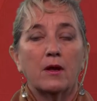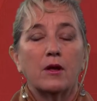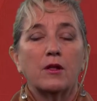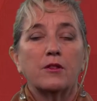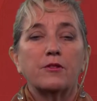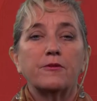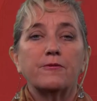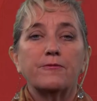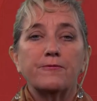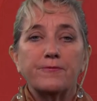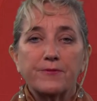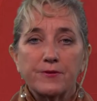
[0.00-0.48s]
The
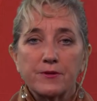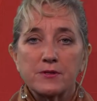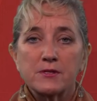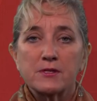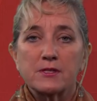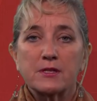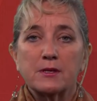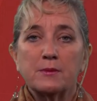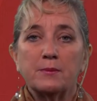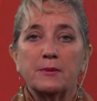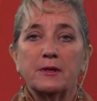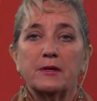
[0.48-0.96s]
first
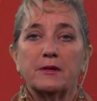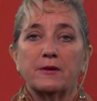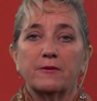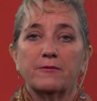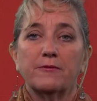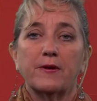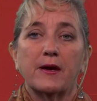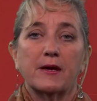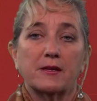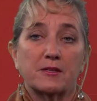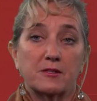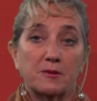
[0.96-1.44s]
limiting
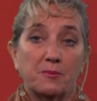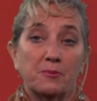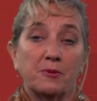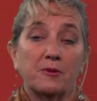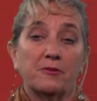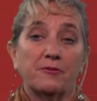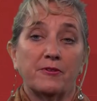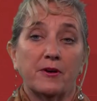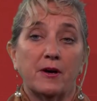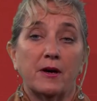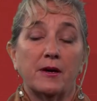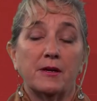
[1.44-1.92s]
factor
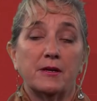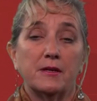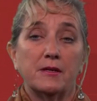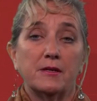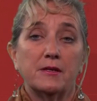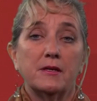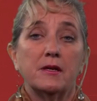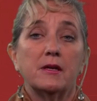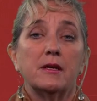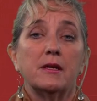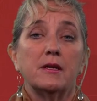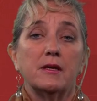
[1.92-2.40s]
provided
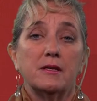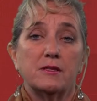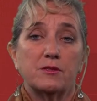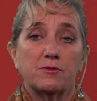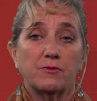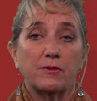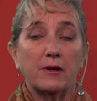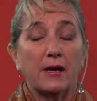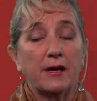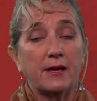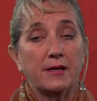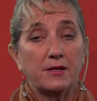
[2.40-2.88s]
is
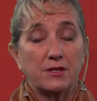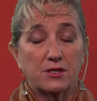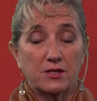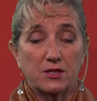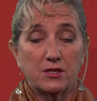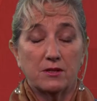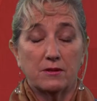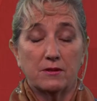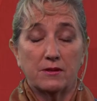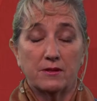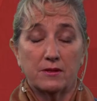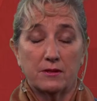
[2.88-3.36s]
related
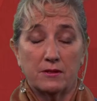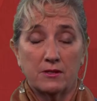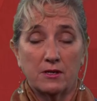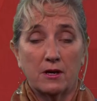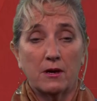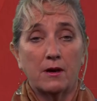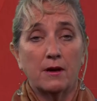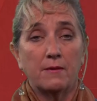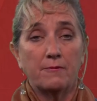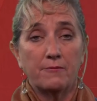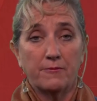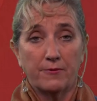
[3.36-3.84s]
to the
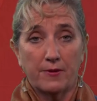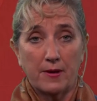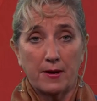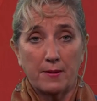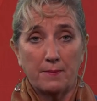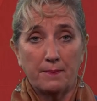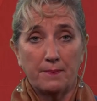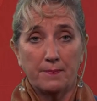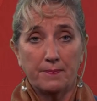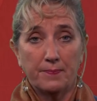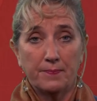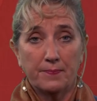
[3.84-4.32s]
time
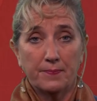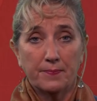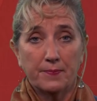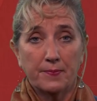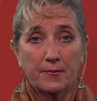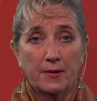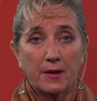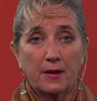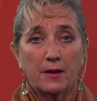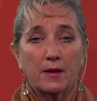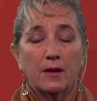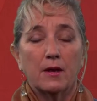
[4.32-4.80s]
frame.
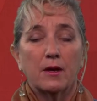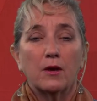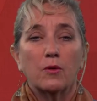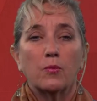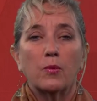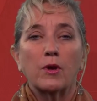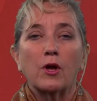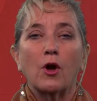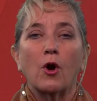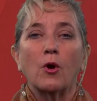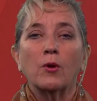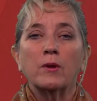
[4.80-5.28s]

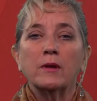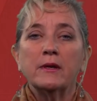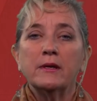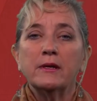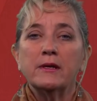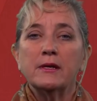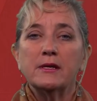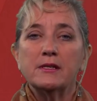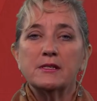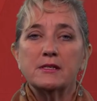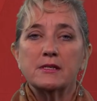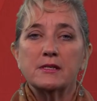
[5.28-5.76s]
We only
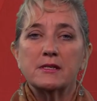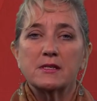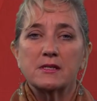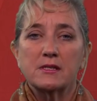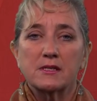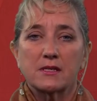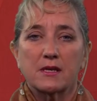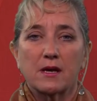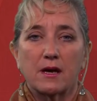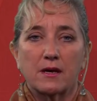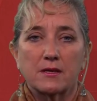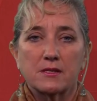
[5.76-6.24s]
need to
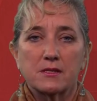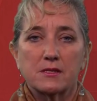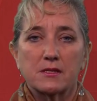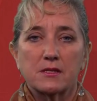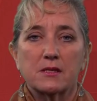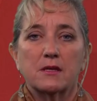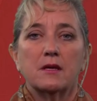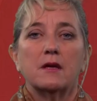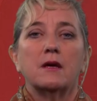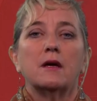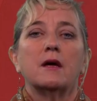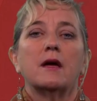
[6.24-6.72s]
discuss
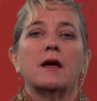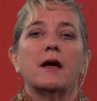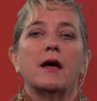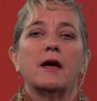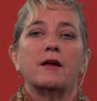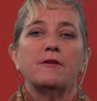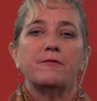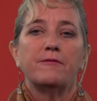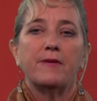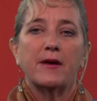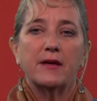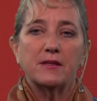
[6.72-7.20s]

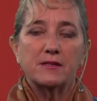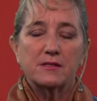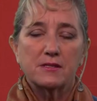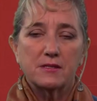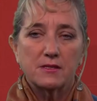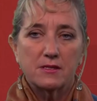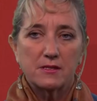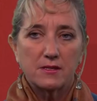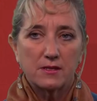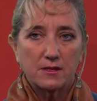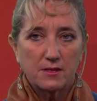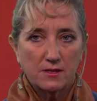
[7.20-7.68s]
advances
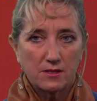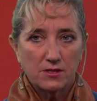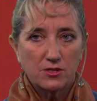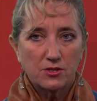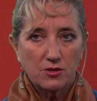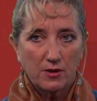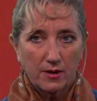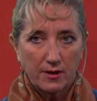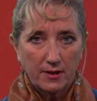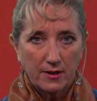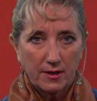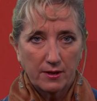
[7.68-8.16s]
in the
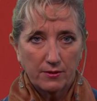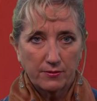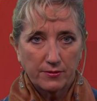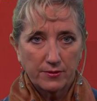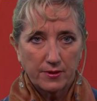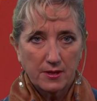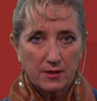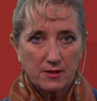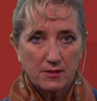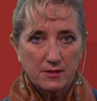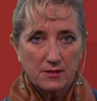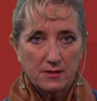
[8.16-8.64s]
Australian
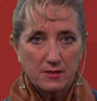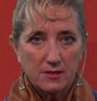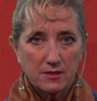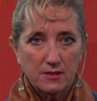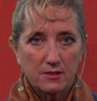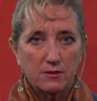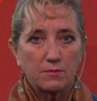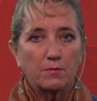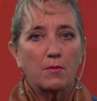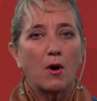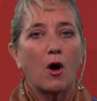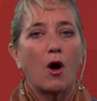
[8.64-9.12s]
healthcare
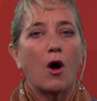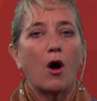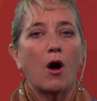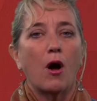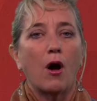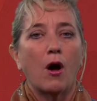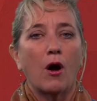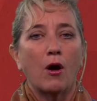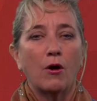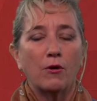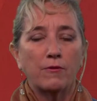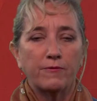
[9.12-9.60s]
system
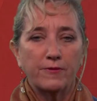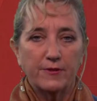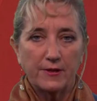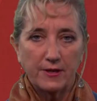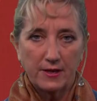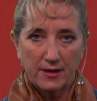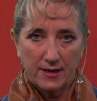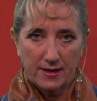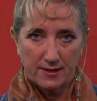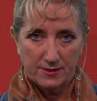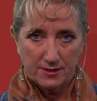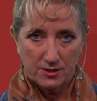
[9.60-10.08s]
over the
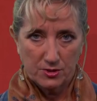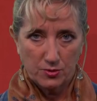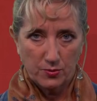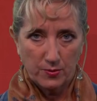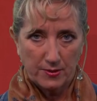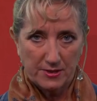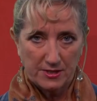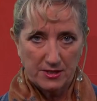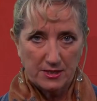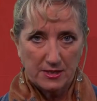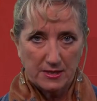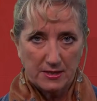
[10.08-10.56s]
last
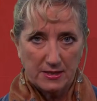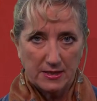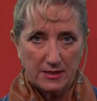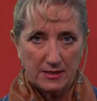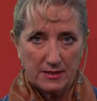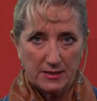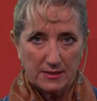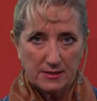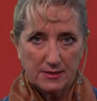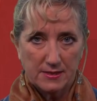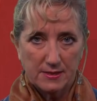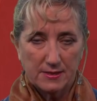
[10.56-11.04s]
20
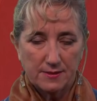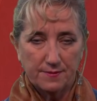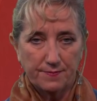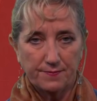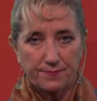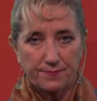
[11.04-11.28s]
years.